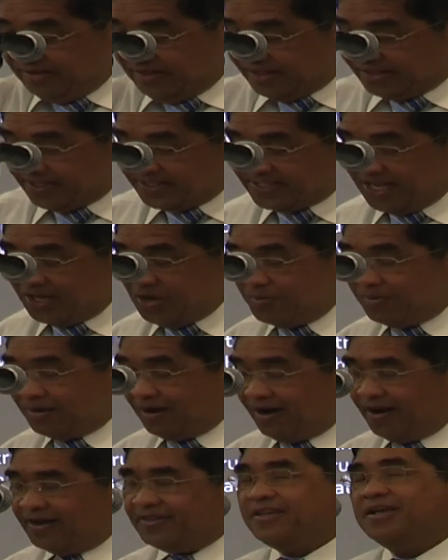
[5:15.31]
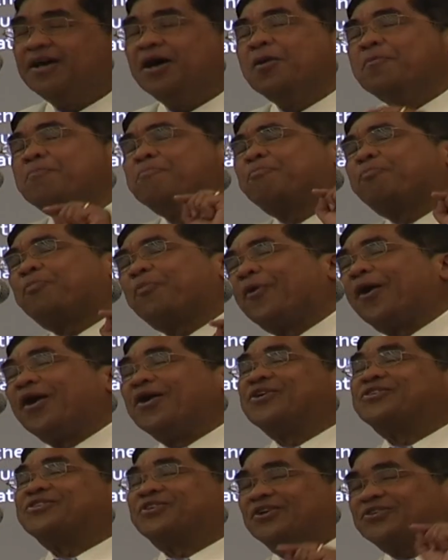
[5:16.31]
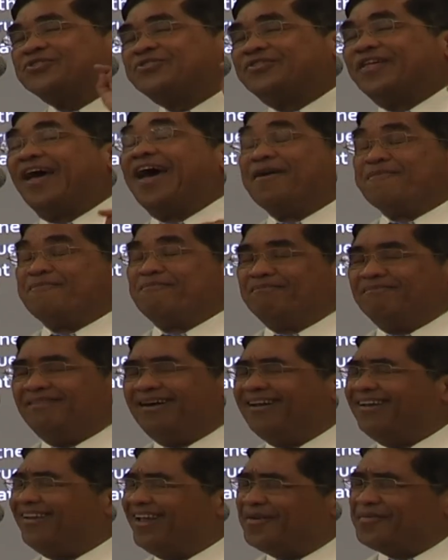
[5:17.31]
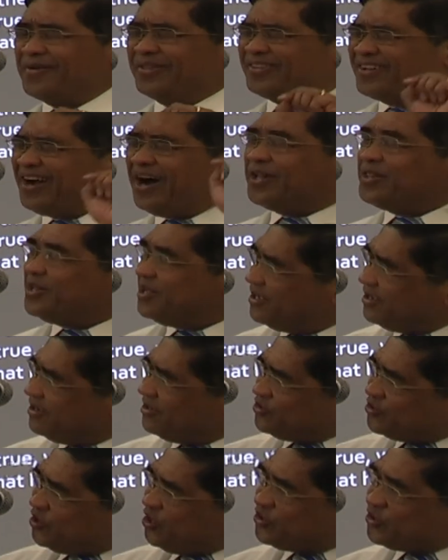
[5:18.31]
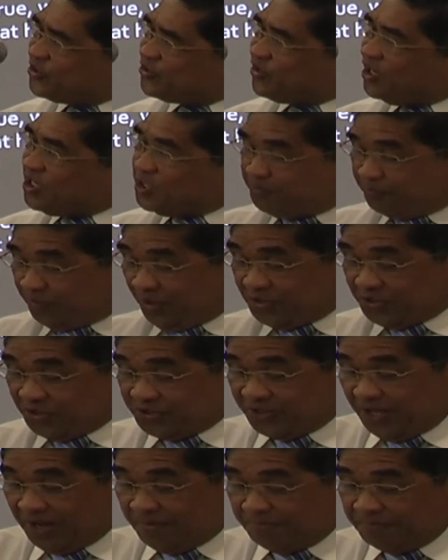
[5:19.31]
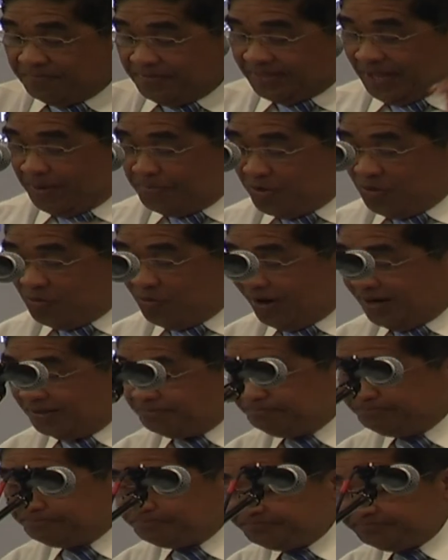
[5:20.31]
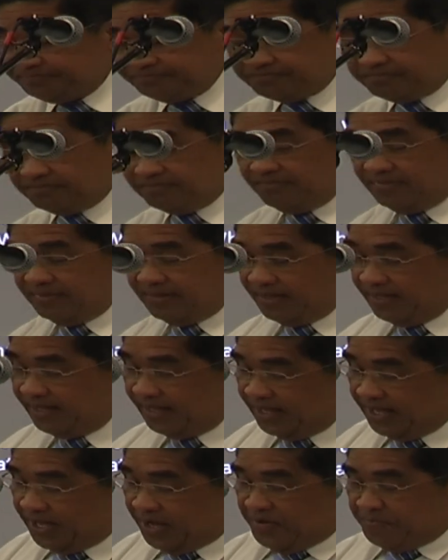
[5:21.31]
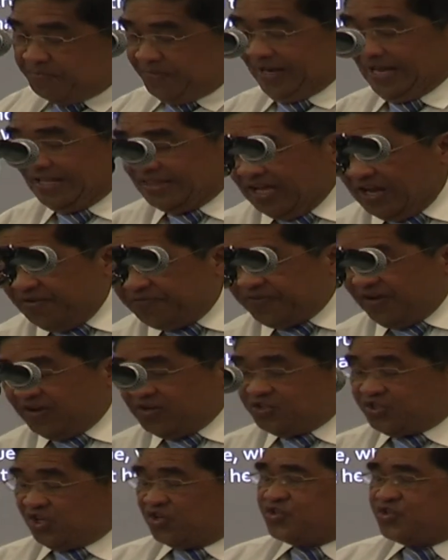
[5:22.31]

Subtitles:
that the Son of God praises them? I love it. God, Jesus Christ praises them. Number one, Philadelphia is